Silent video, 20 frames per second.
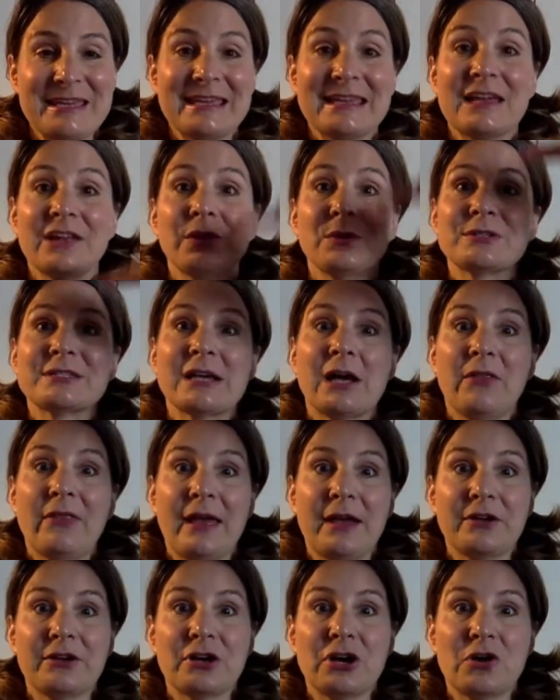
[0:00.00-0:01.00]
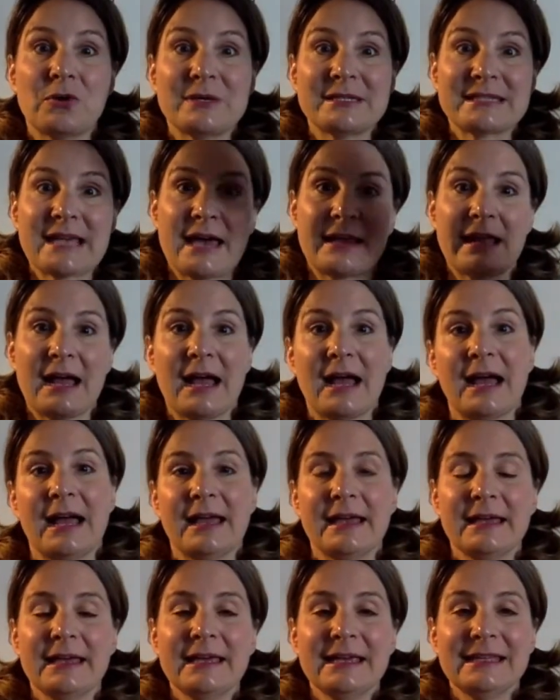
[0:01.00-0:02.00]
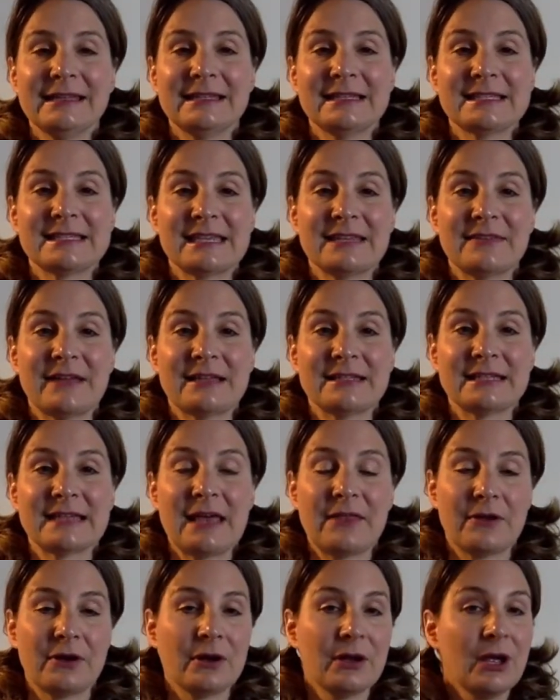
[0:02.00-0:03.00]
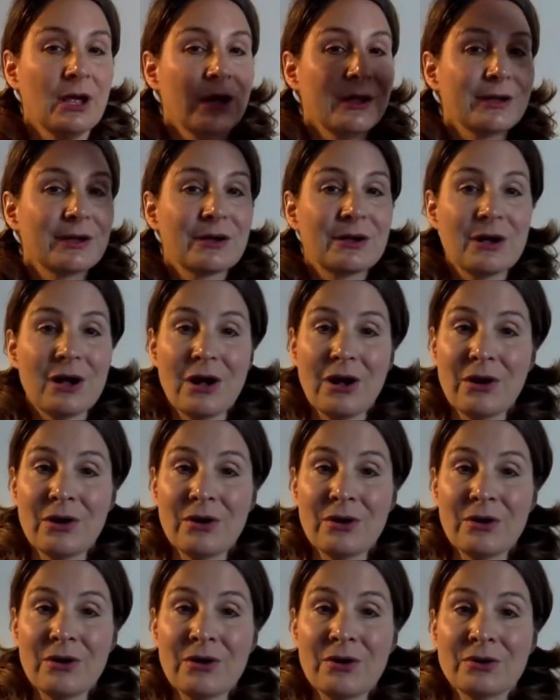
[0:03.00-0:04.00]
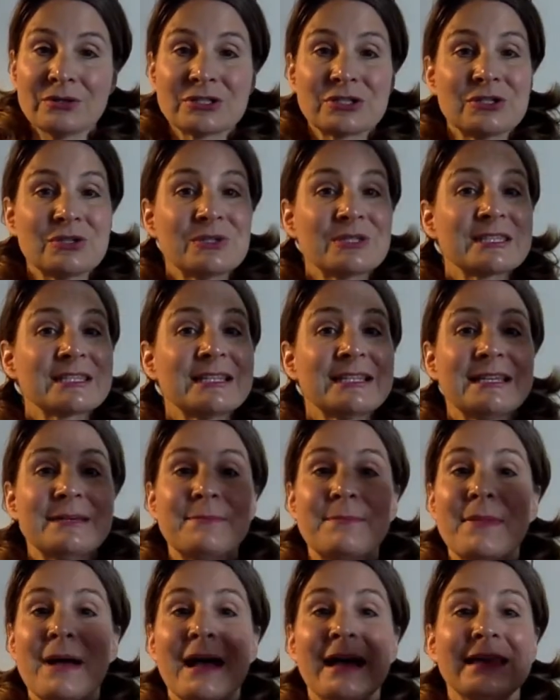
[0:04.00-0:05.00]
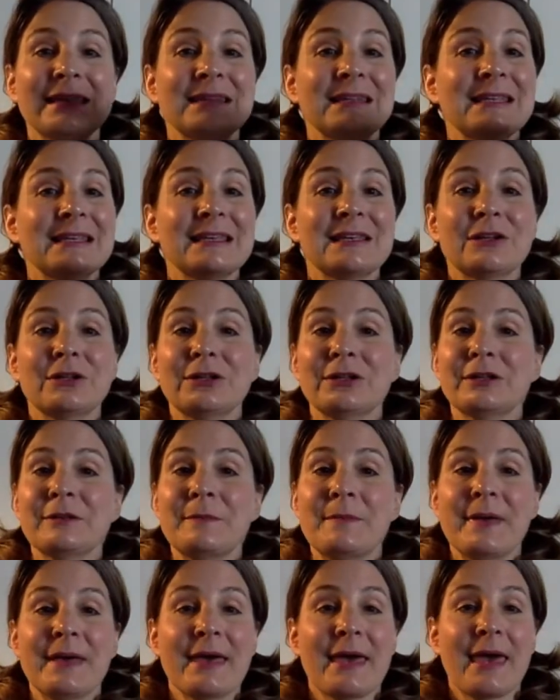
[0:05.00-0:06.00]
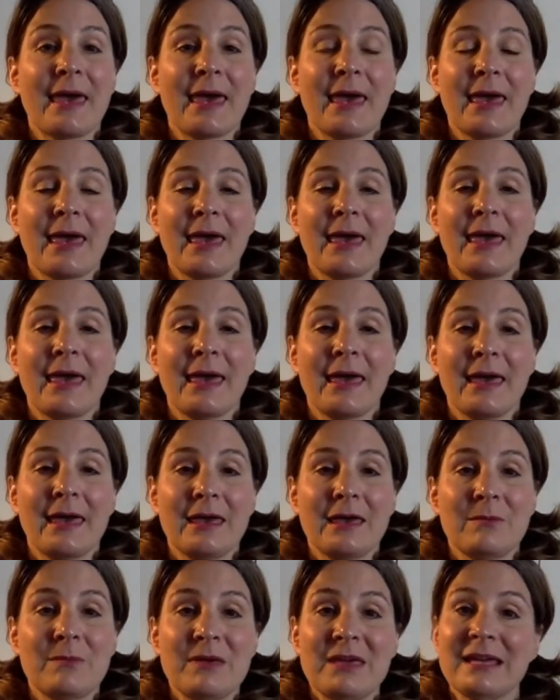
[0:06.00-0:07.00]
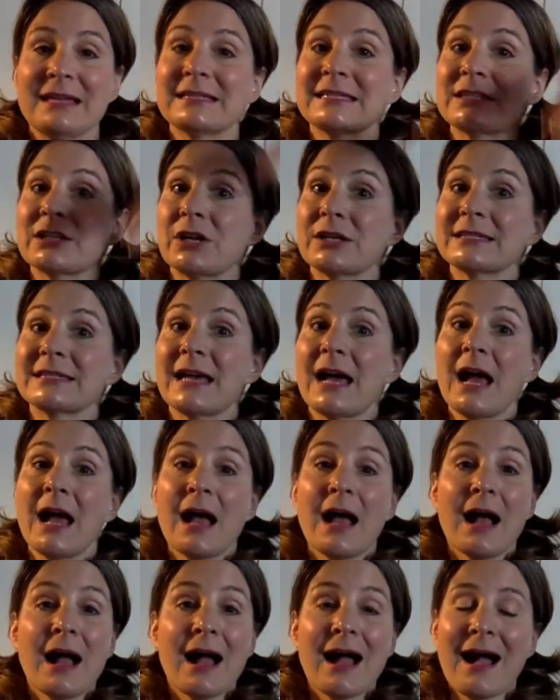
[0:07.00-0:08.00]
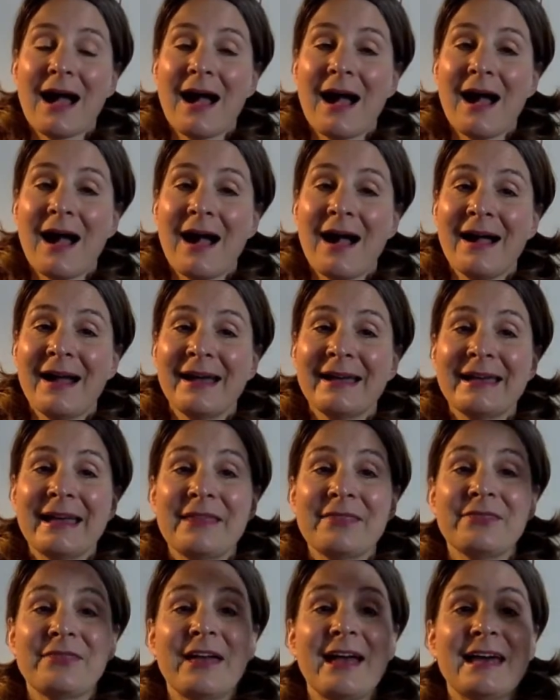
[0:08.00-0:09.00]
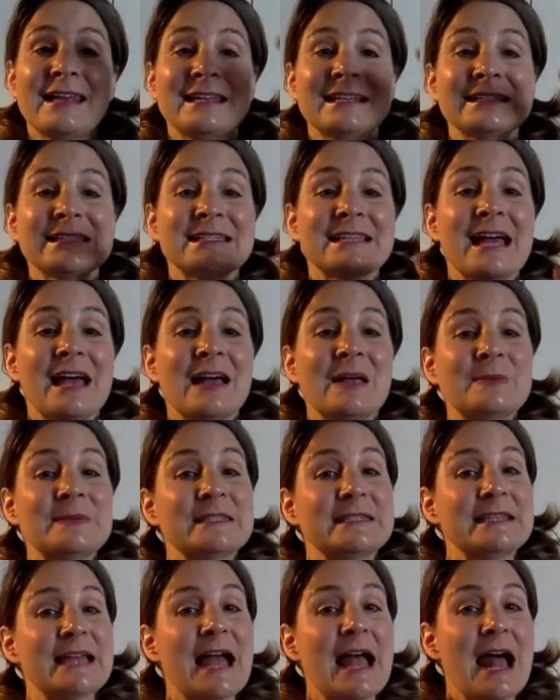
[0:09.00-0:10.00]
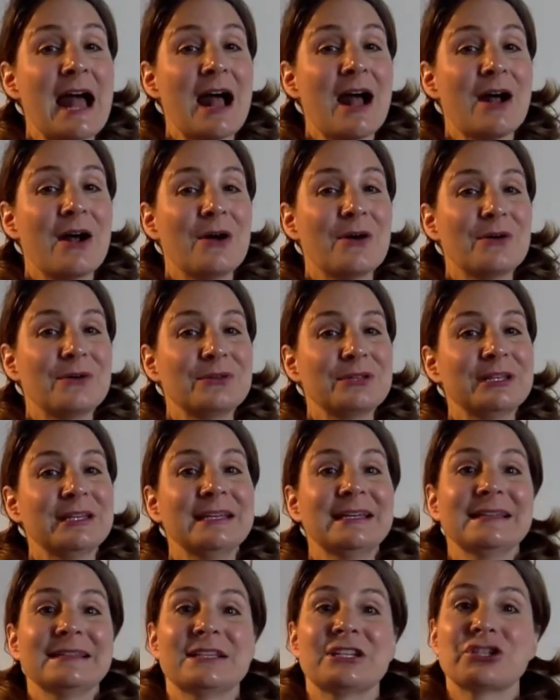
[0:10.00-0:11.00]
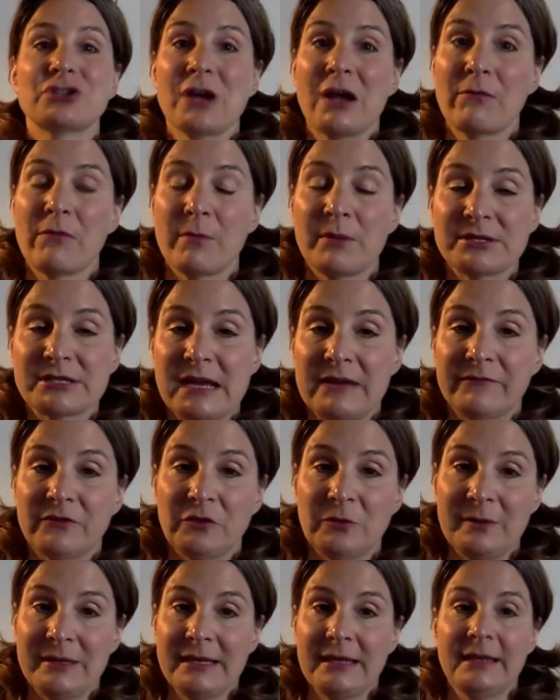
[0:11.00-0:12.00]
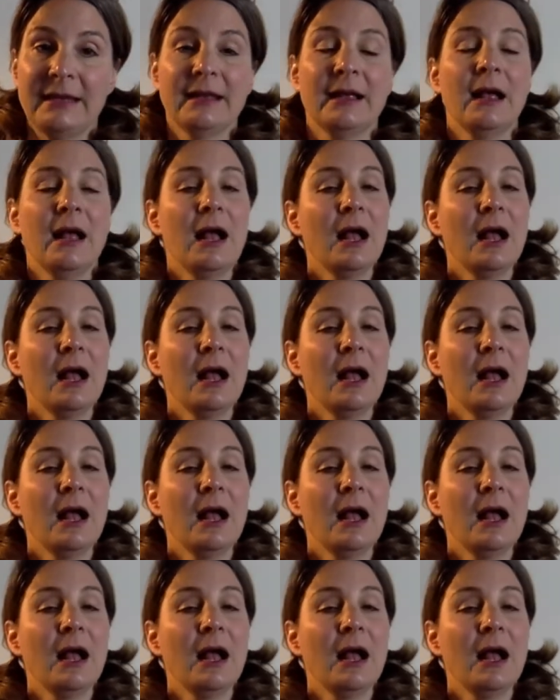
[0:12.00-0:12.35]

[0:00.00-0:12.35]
Can you tell that go is kind of high? Let's sing that together. Go to sleep, my little baby. It starts high and then it steps down. Let's try it one more time from the beginning.